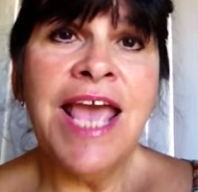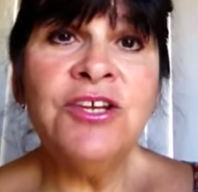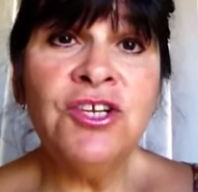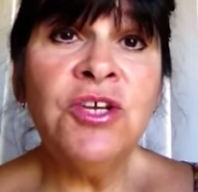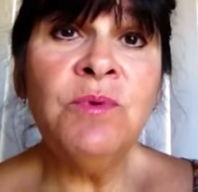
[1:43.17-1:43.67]

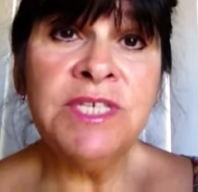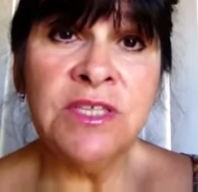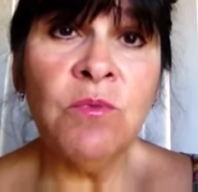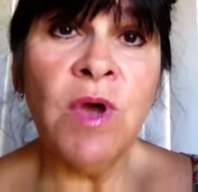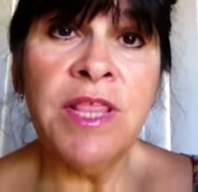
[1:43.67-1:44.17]
and she
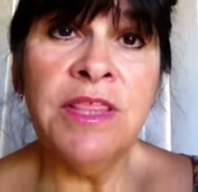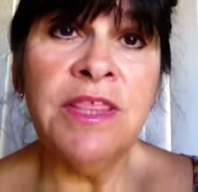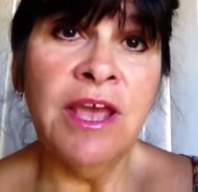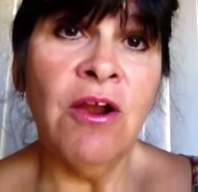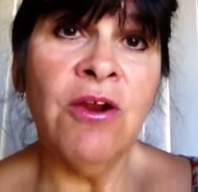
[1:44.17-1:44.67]
was the
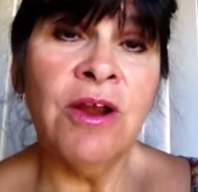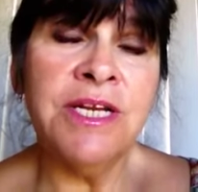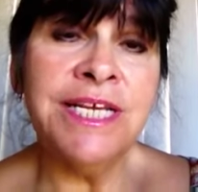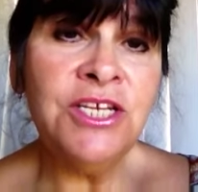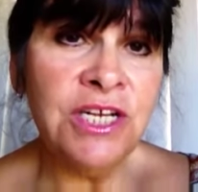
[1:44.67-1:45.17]
one
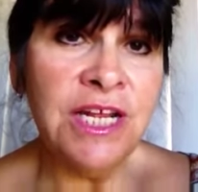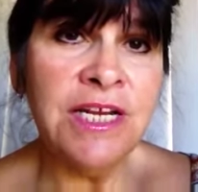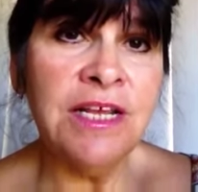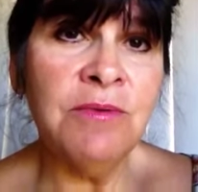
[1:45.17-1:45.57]
there teaching it.